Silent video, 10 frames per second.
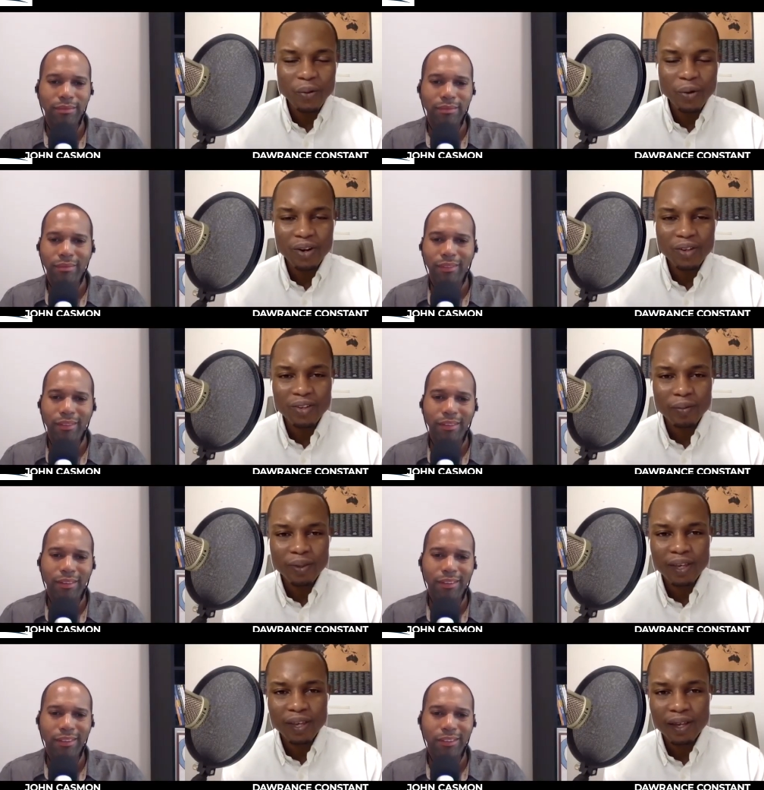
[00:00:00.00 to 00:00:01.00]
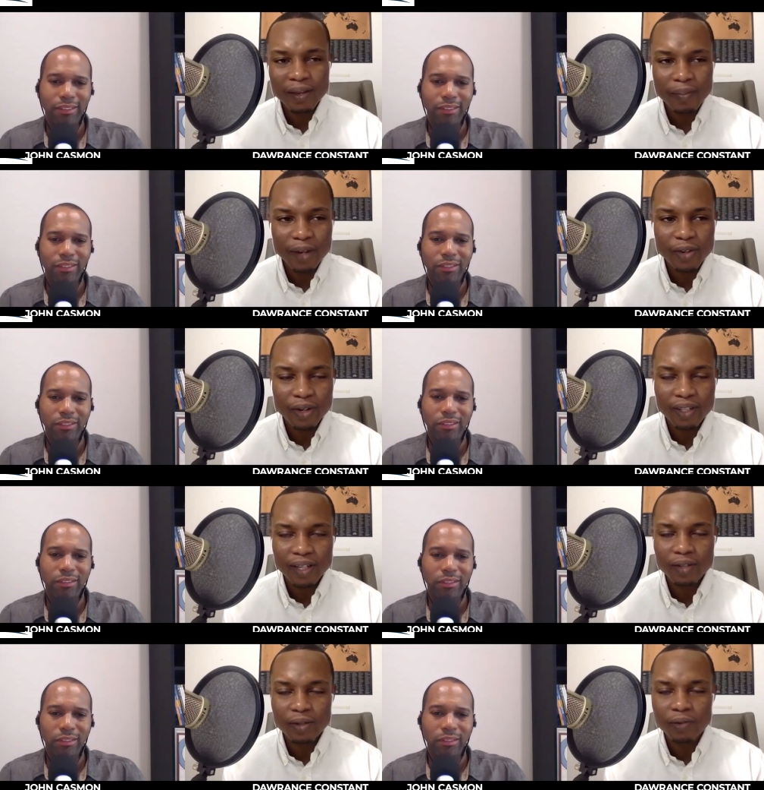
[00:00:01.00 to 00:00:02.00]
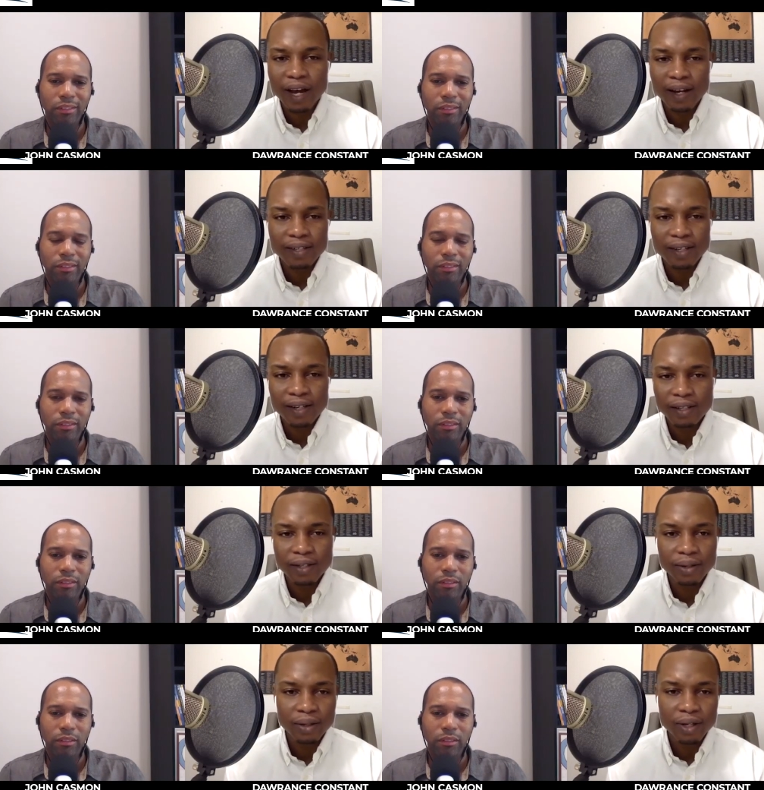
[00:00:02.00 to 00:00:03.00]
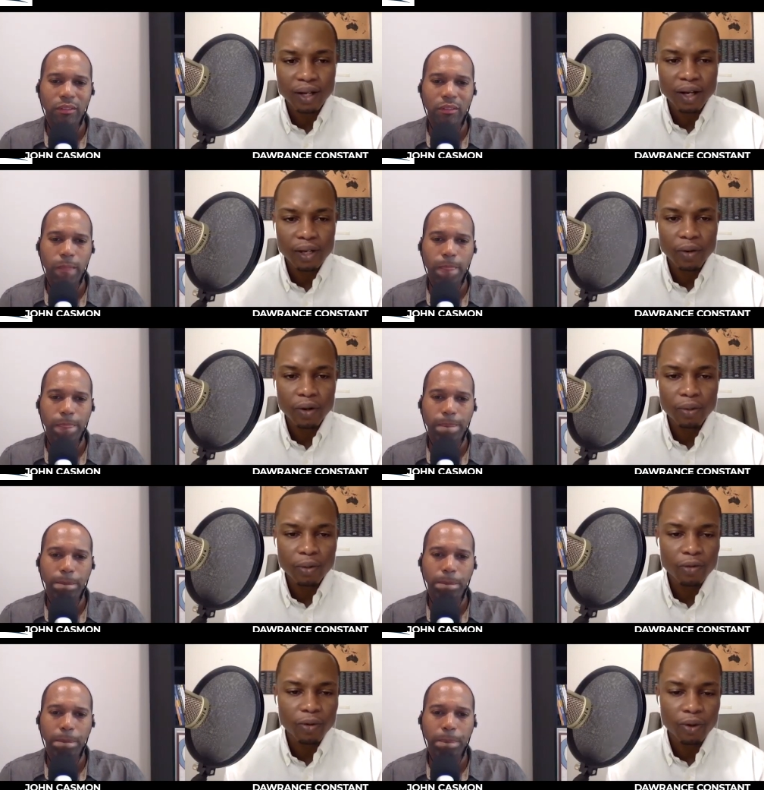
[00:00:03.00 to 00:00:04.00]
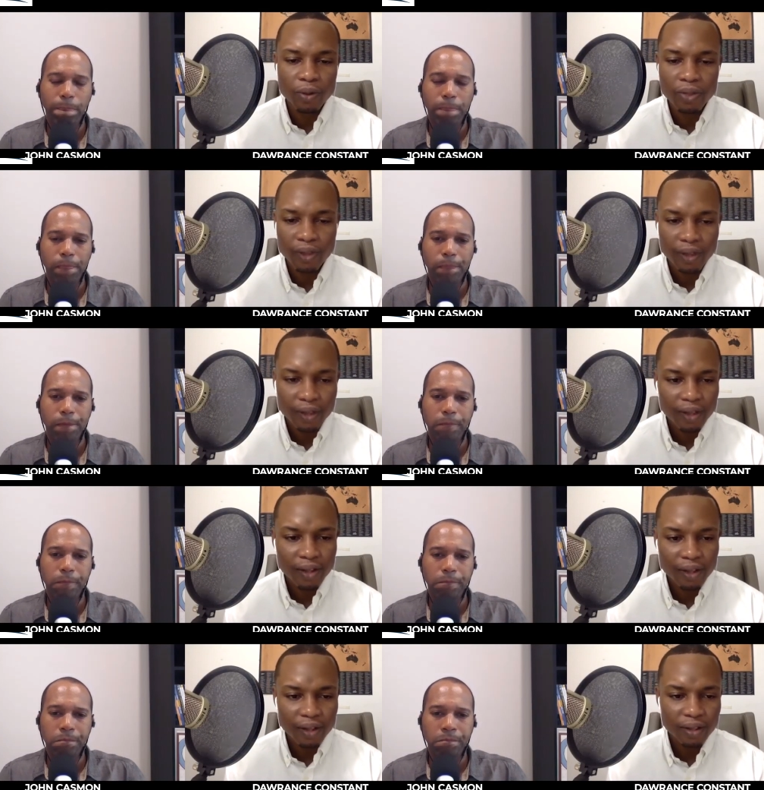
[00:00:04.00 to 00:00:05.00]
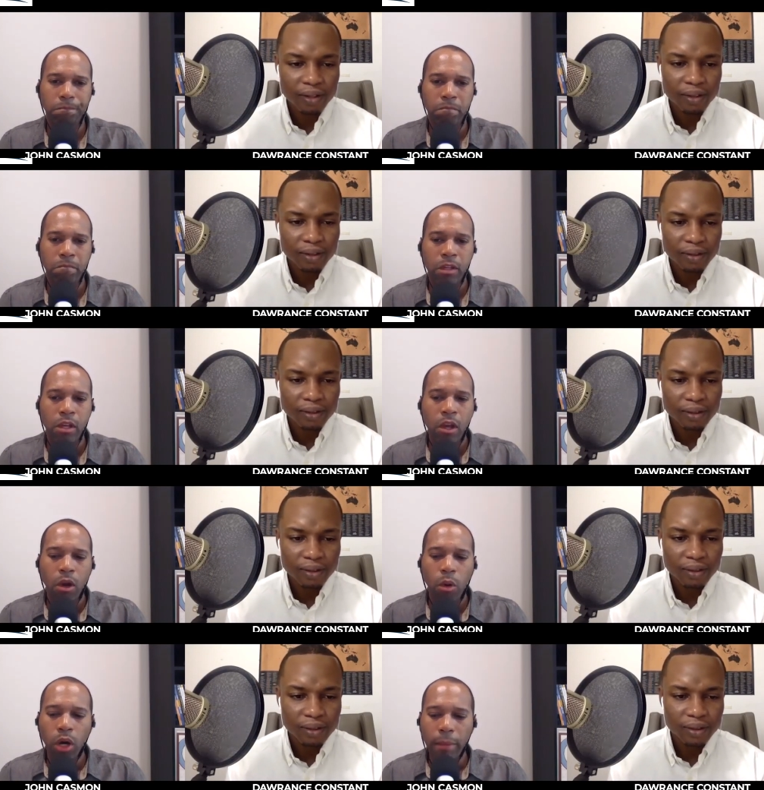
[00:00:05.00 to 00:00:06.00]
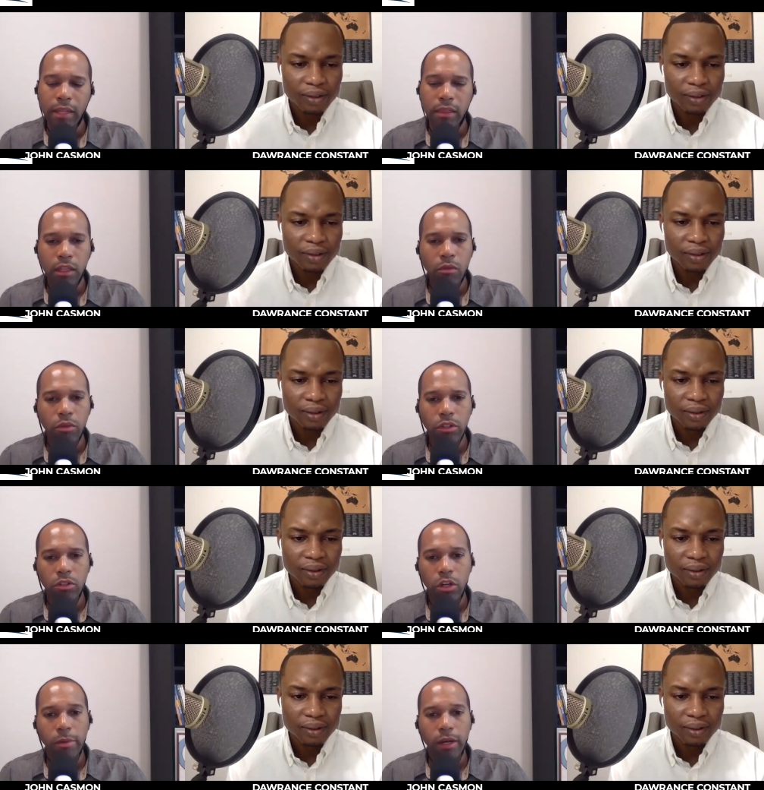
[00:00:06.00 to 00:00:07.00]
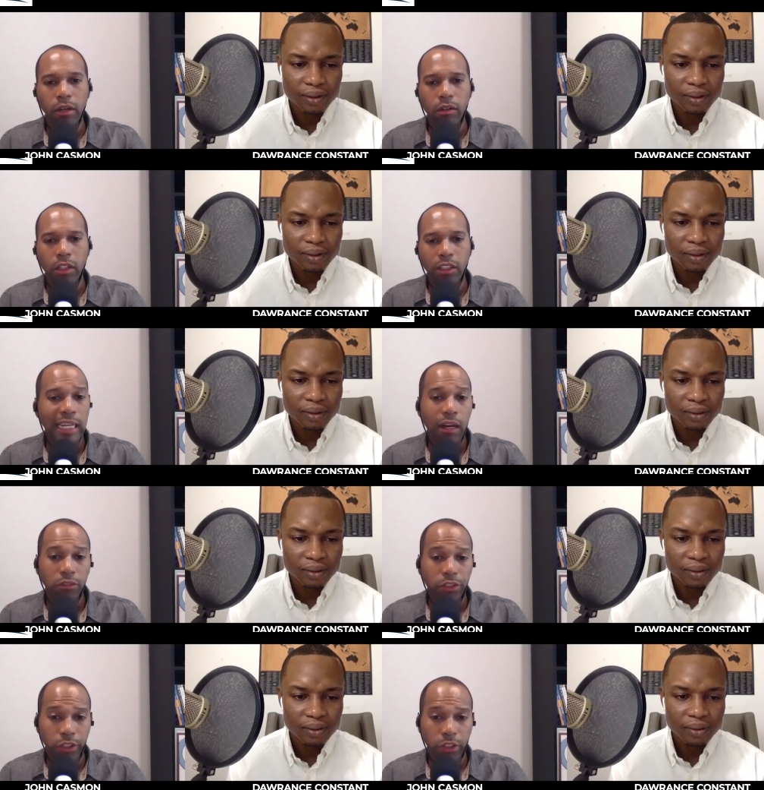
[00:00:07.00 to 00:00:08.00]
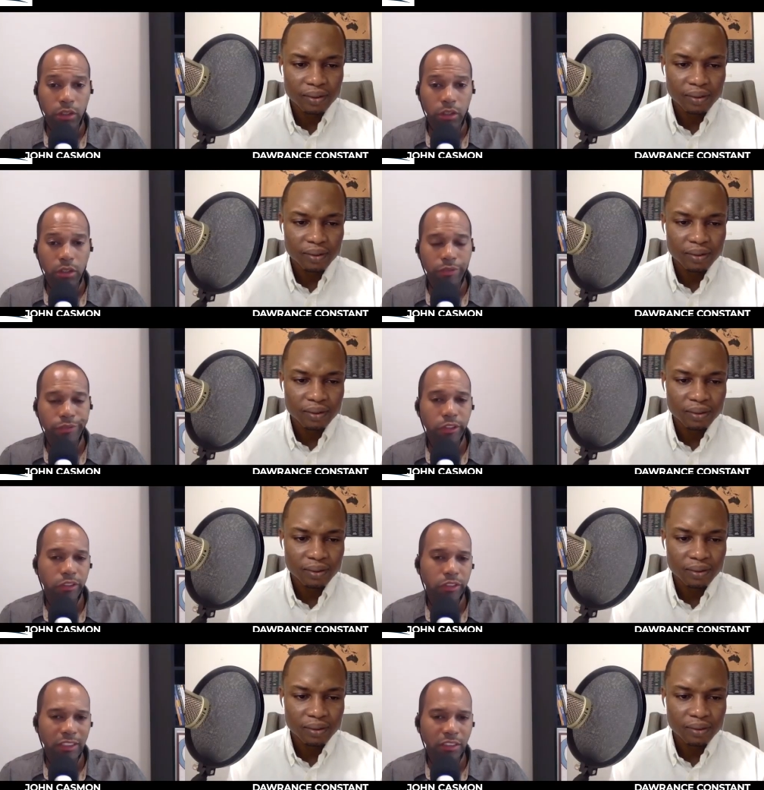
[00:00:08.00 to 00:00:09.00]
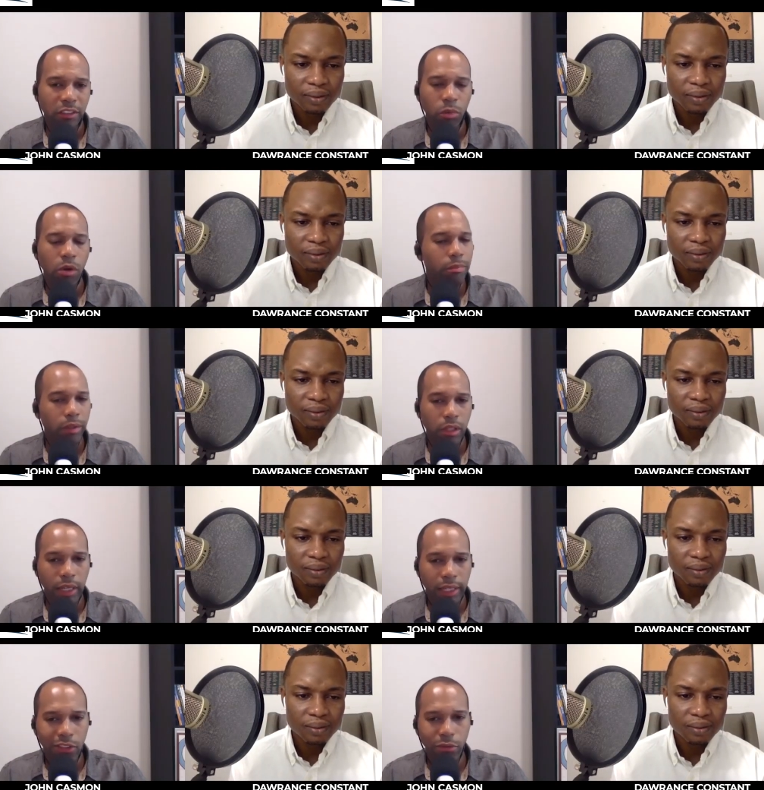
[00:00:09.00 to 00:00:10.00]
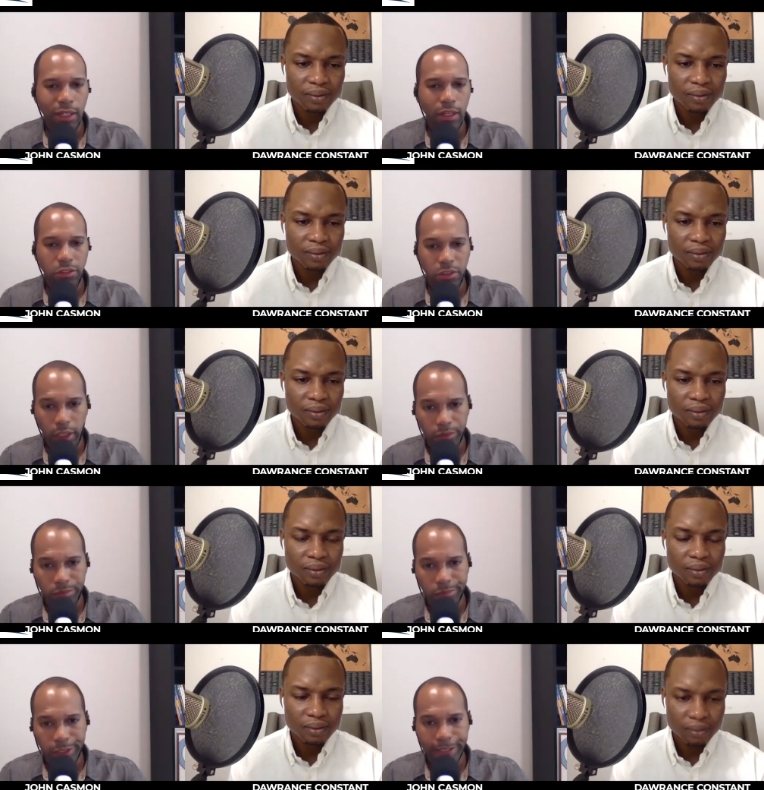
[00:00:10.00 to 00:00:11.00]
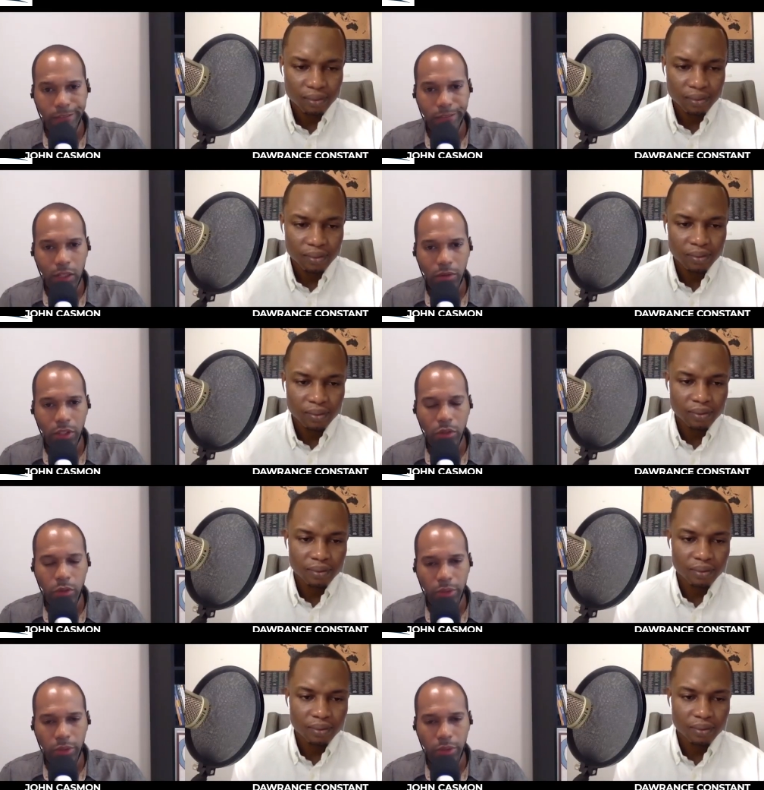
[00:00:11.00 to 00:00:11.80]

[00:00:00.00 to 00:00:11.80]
Speaker 1: what are some key metrics that you've got to see in a deal in order to move forward with it?
Speaker 2: Well, I mean, I think when you talk about a downturn, the first thing is it won't be like 2008, right? I don't think it'll